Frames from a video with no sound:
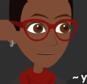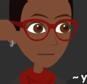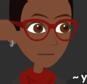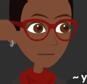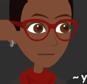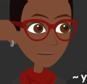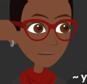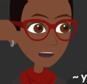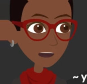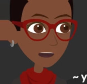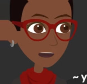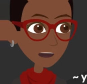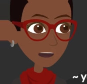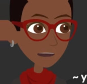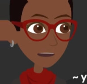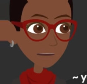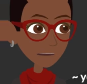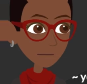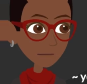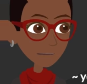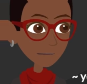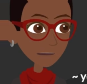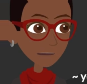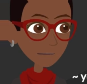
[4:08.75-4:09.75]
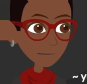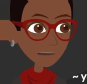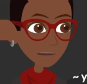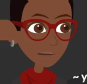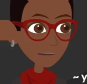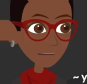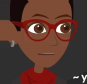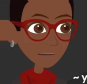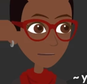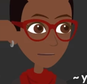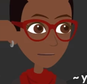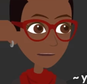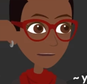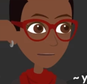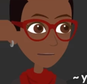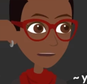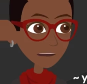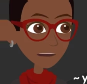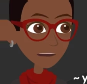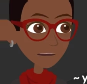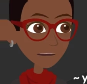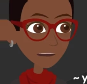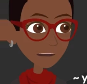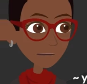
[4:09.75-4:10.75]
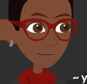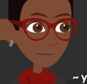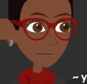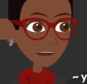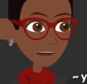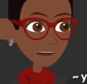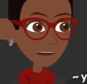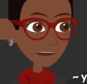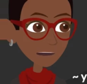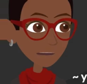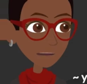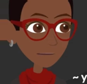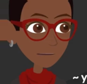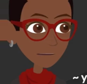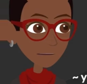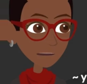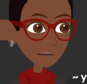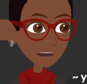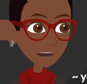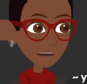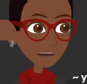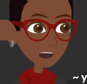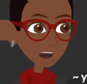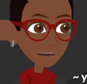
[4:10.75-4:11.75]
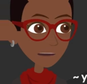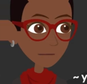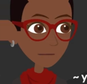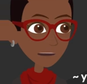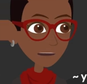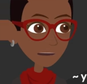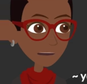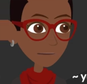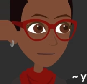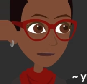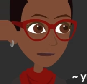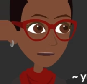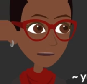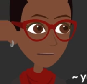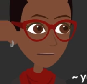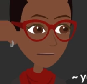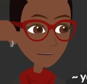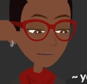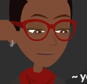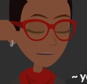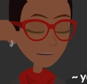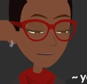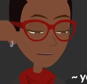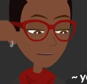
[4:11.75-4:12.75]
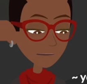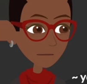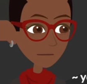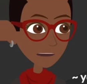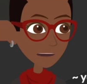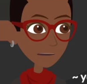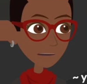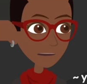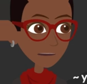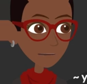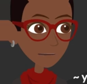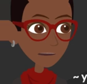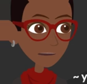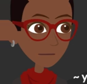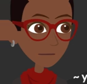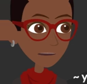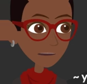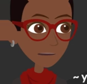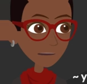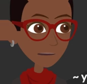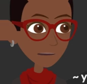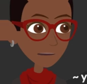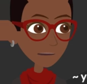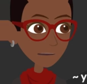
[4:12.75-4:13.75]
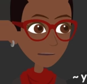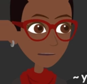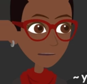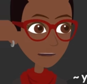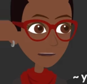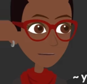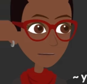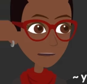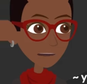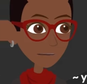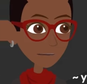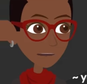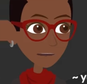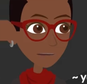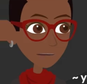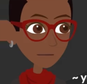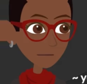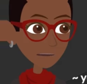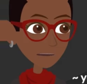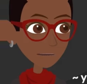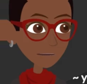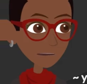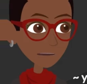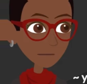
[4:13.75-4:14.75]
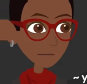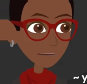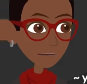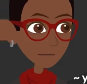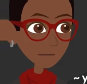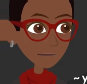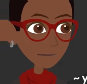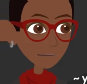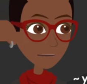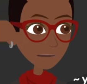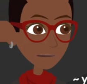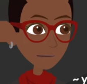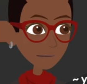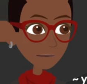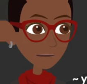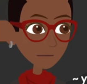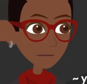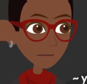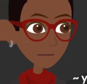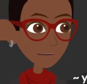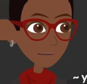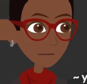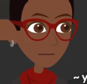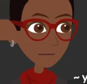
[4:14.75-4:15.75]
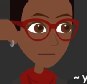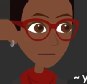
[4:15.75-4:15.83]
Generally speaking, the higher the score, the more likely it is that the student is meeting grade level proficiency targets.